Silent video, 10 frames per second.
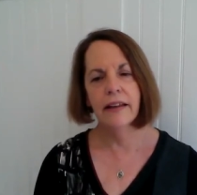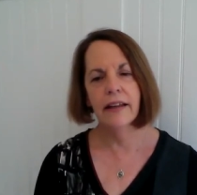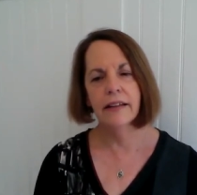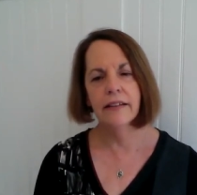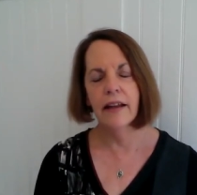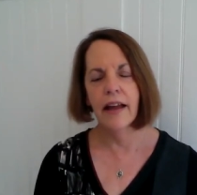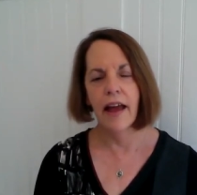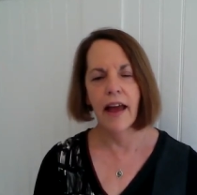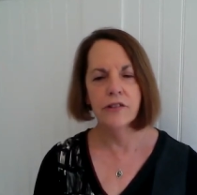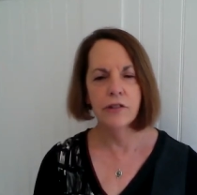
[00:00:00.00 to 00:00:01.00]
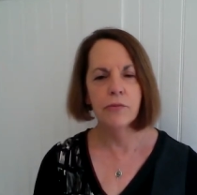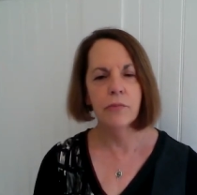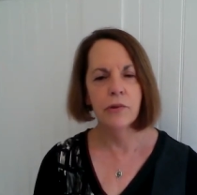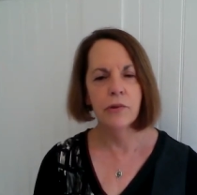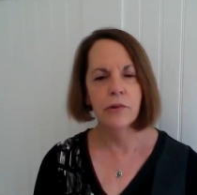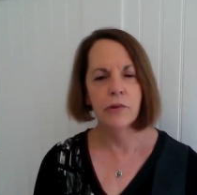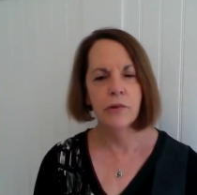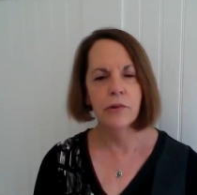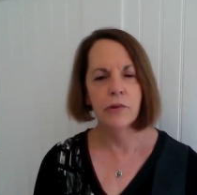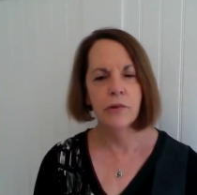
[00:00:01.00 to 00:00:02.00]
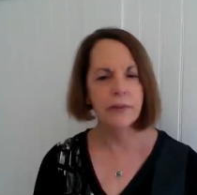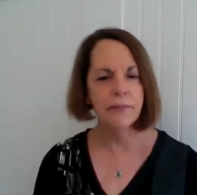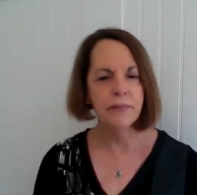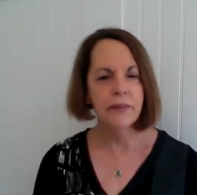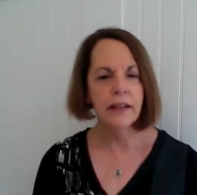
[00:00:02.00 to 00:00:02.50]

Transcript: and then as you move up